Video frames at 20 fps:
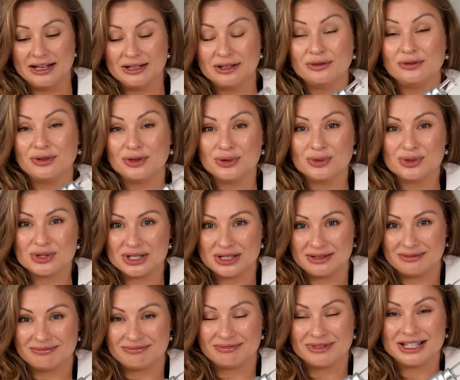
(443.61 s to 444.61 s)
and
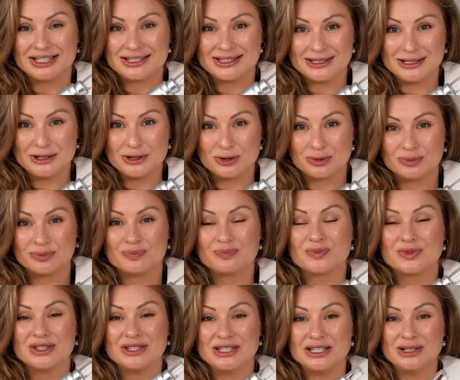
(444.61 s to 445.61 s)
infusing the serum
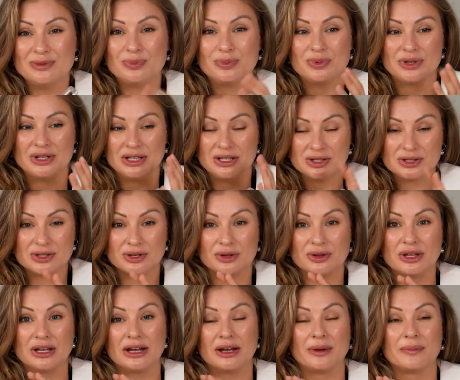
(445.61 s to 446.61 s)
deep into
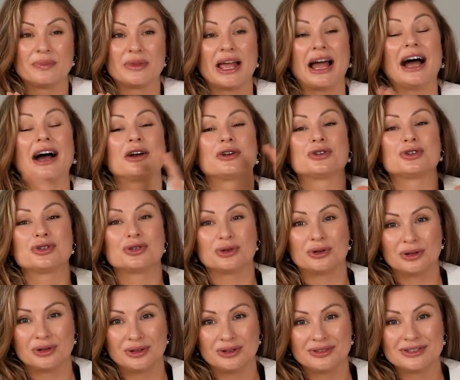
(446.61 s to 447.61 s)
the
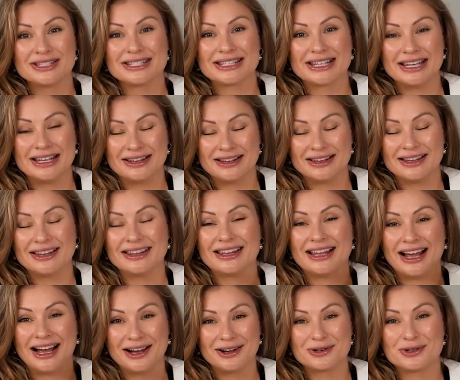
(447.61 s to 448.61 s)
actual skin,
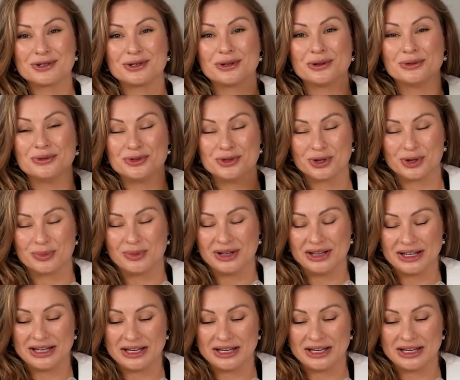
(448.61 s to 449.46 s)
the actual dermal